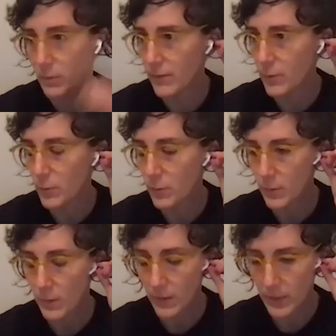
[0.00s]

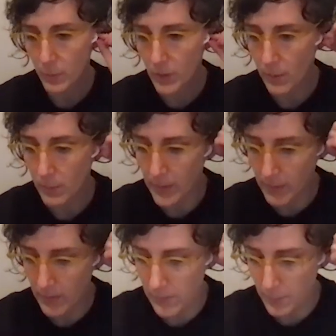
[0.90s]
I think we all make
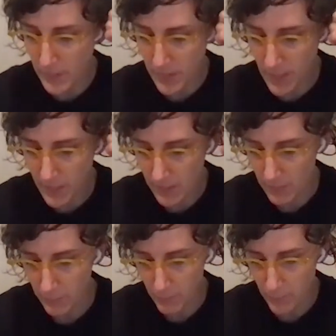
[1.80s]
these mistakes of